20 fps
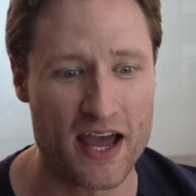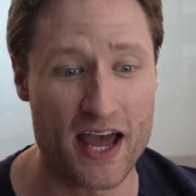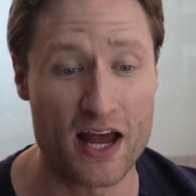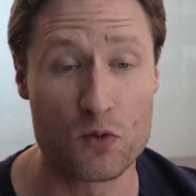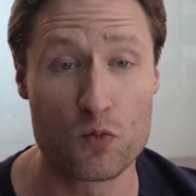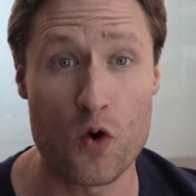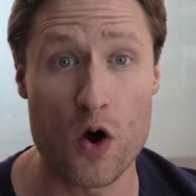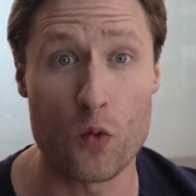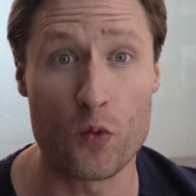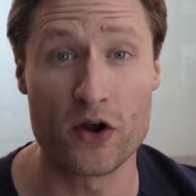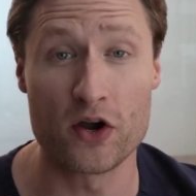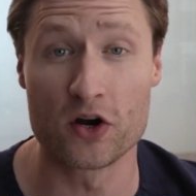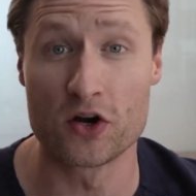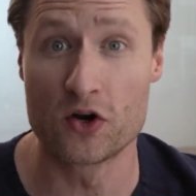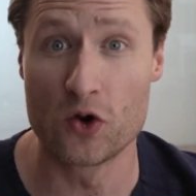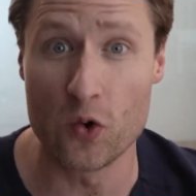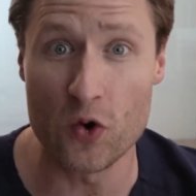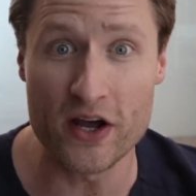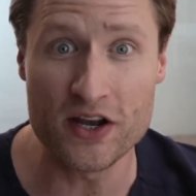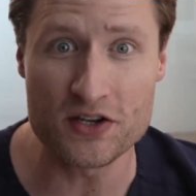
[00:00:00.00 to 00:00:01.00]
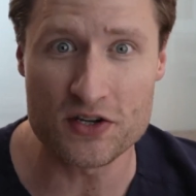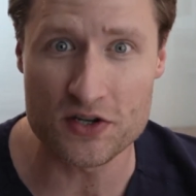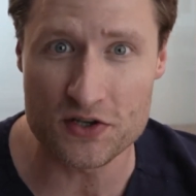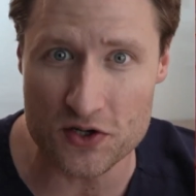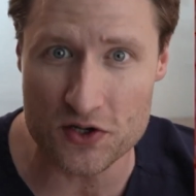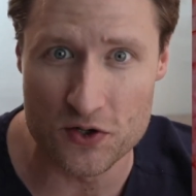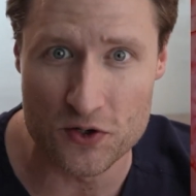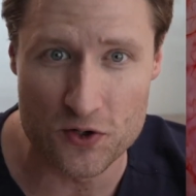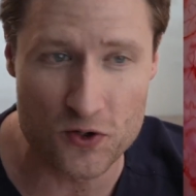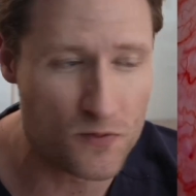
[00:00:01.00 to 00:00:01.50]
And what we are going to
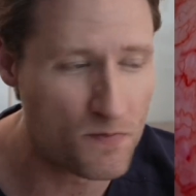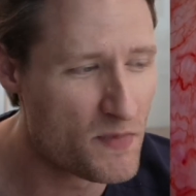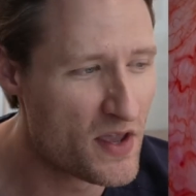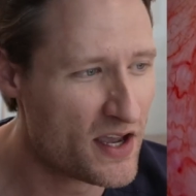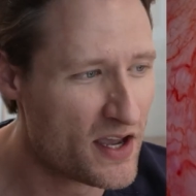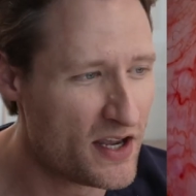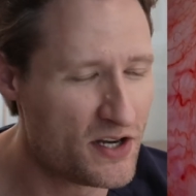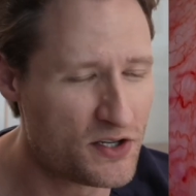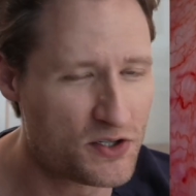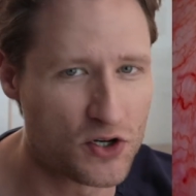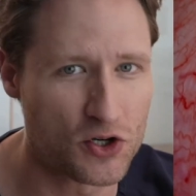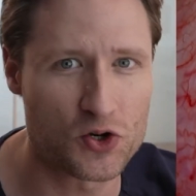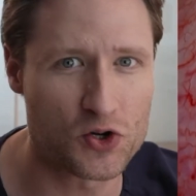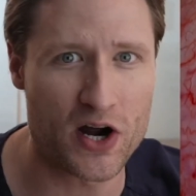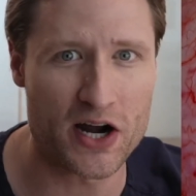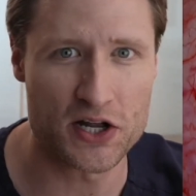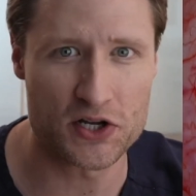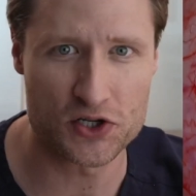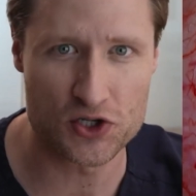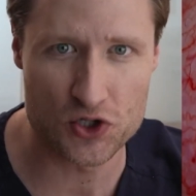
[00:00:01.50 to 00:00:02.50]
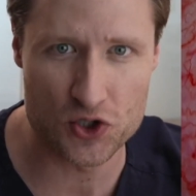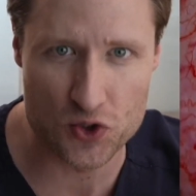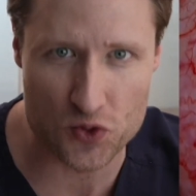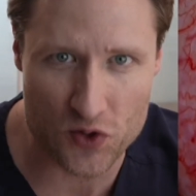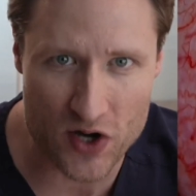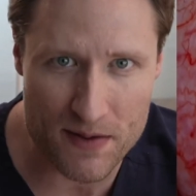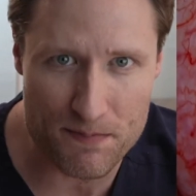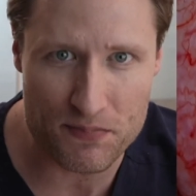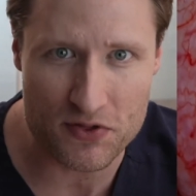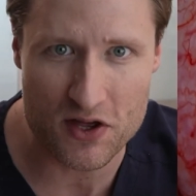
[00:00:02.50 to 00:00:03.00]
do is to try to
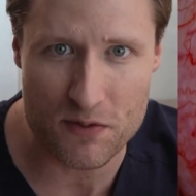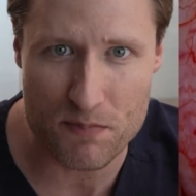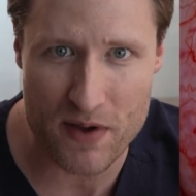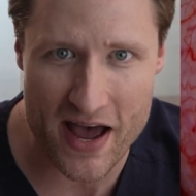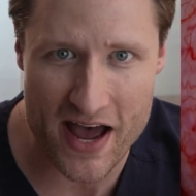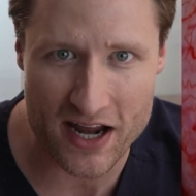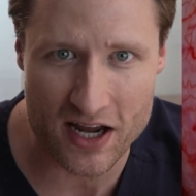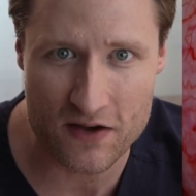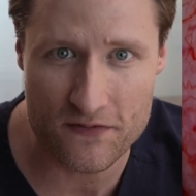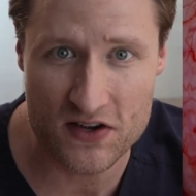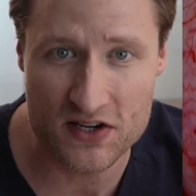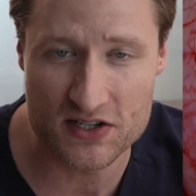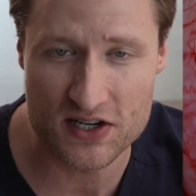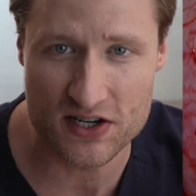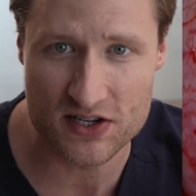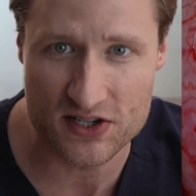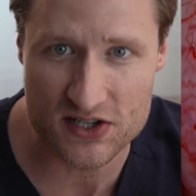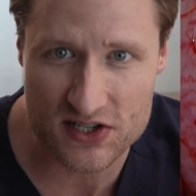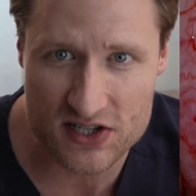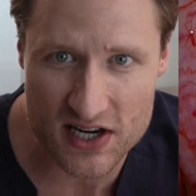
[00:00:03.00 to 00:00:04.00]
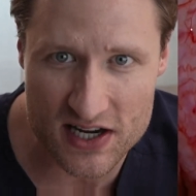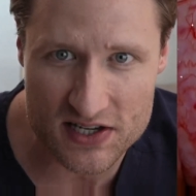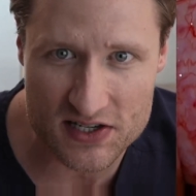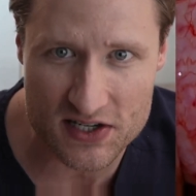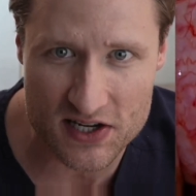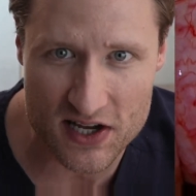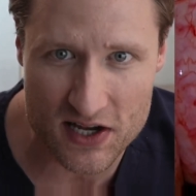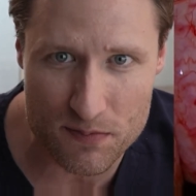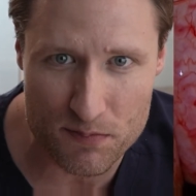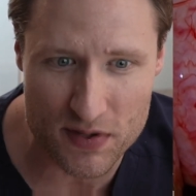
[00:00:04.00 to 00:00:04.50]
strip the back of his
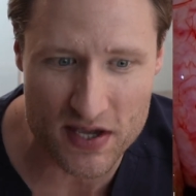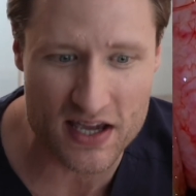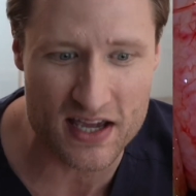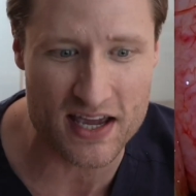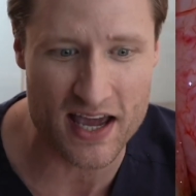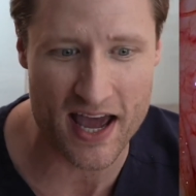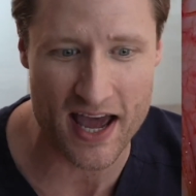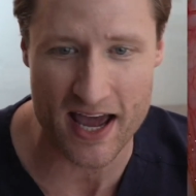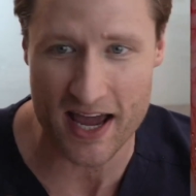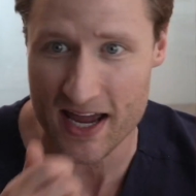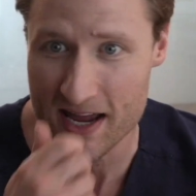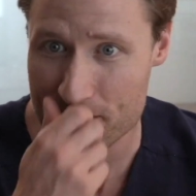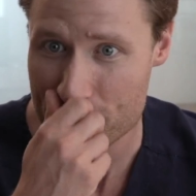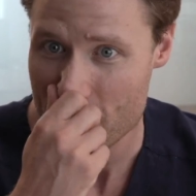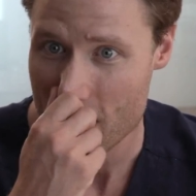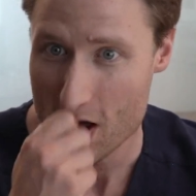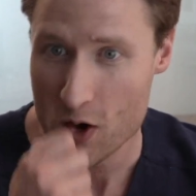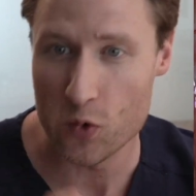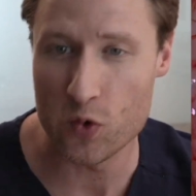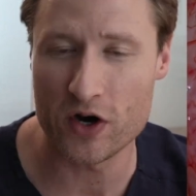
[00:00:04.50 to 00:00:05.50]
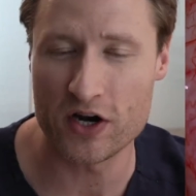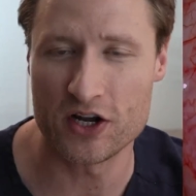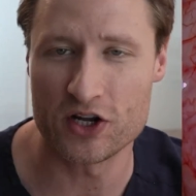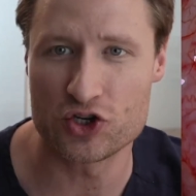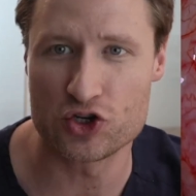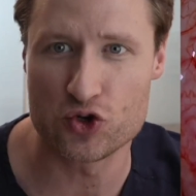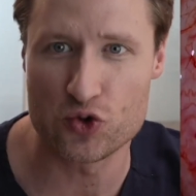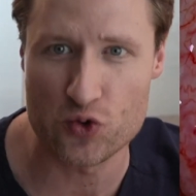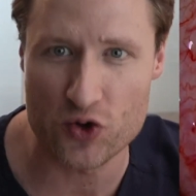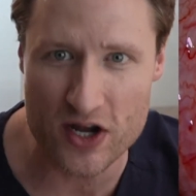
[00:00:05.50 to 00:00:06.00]
existing PK. We're going to
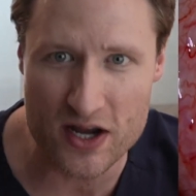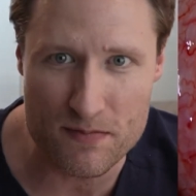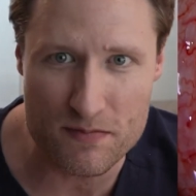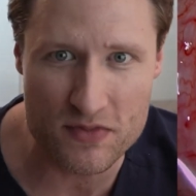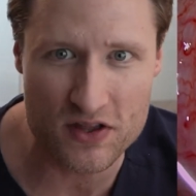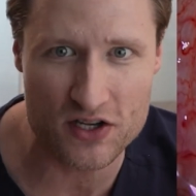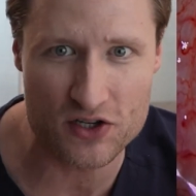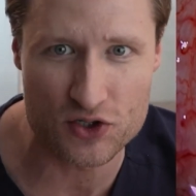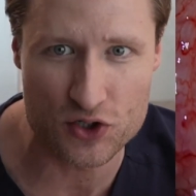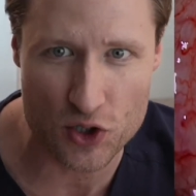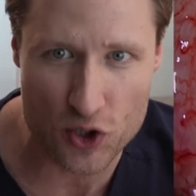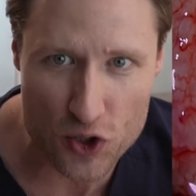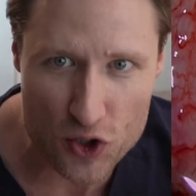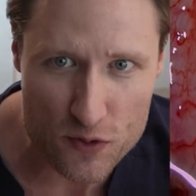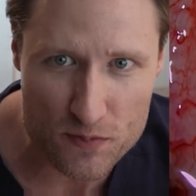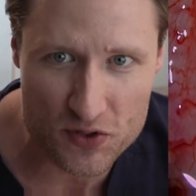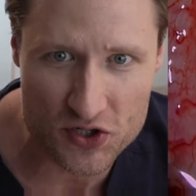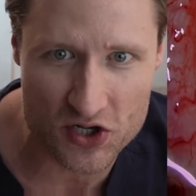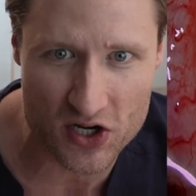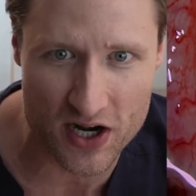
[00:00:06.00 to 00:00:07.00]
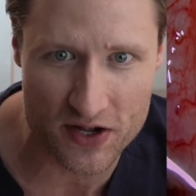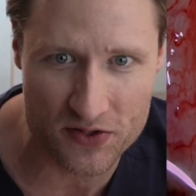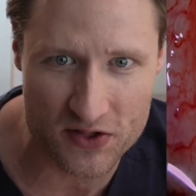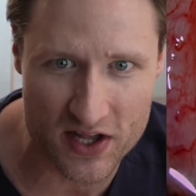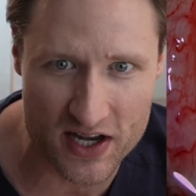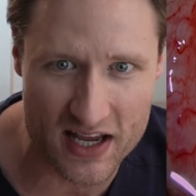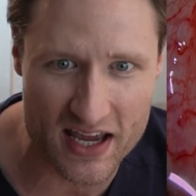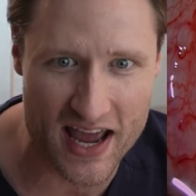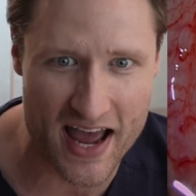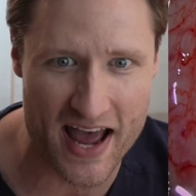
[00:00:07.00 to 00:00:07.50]
trim the tube shunt
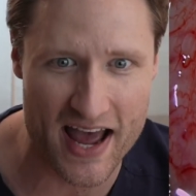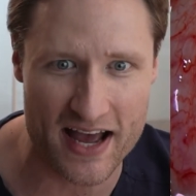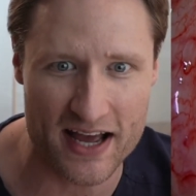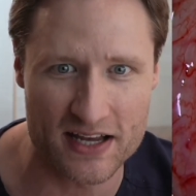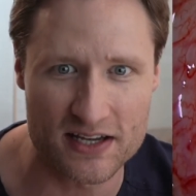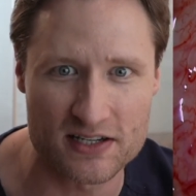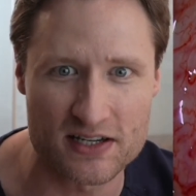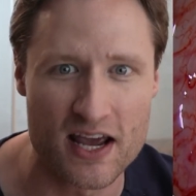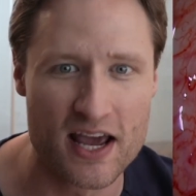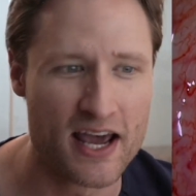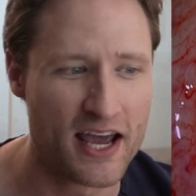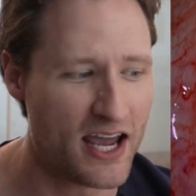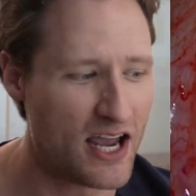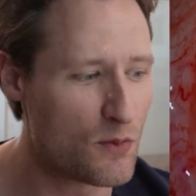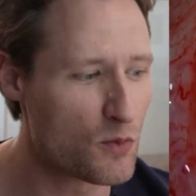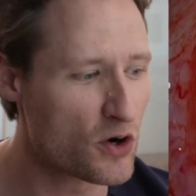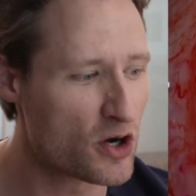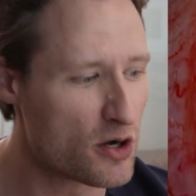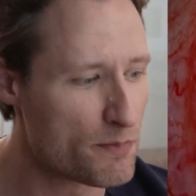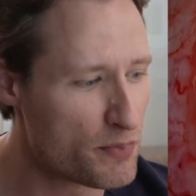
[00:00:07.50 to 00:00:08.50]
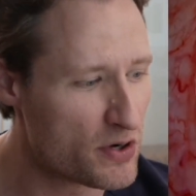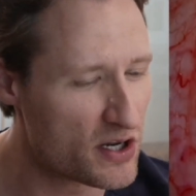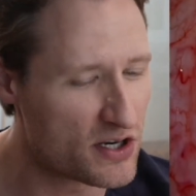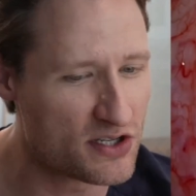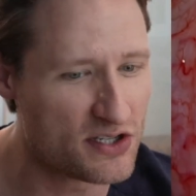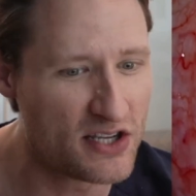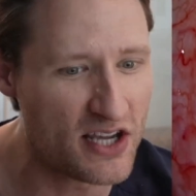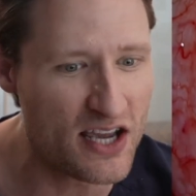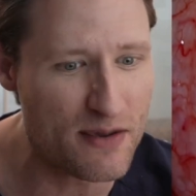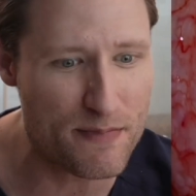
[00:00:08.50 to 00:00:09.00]
that he has, and we're going to put a
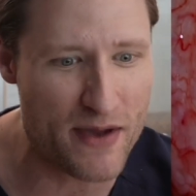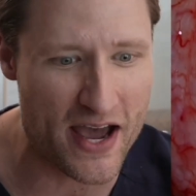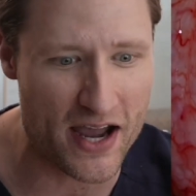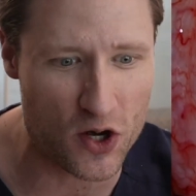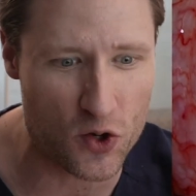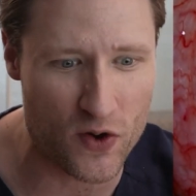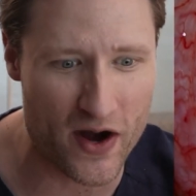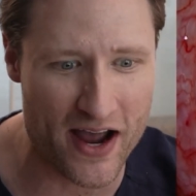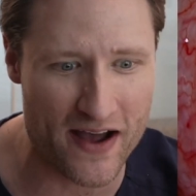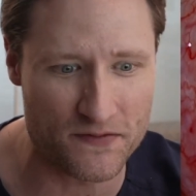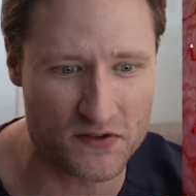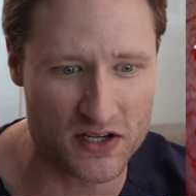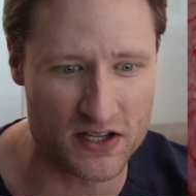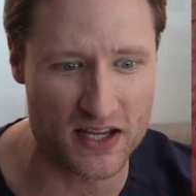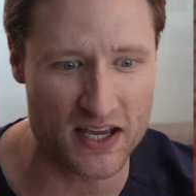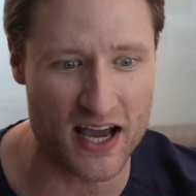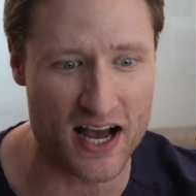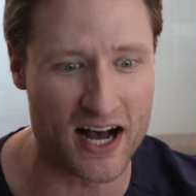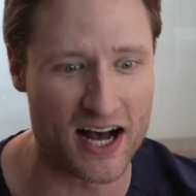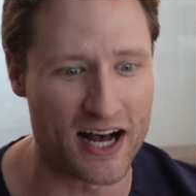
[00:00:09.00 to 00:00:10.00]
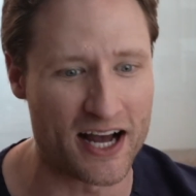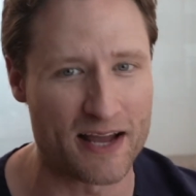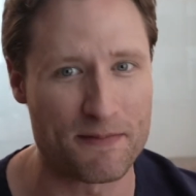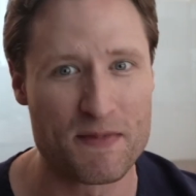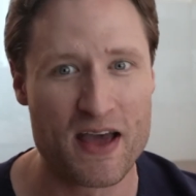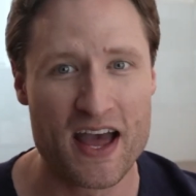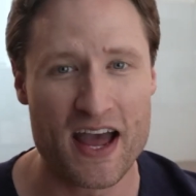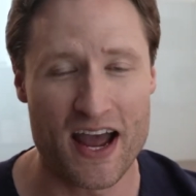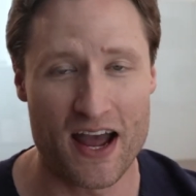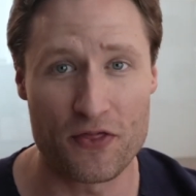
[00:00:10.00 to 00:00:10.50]
DMEK graft in the eye.
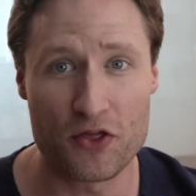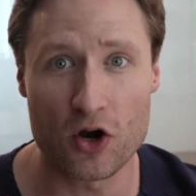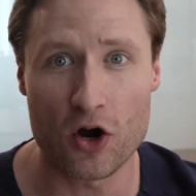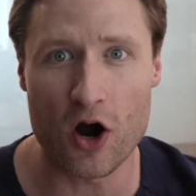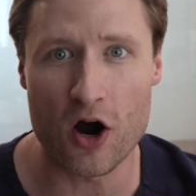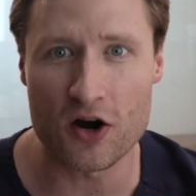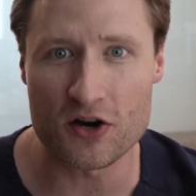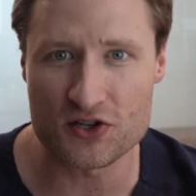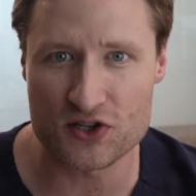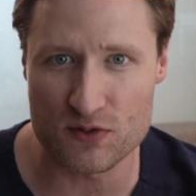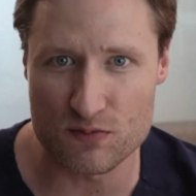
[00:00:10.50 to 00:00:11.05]
And there are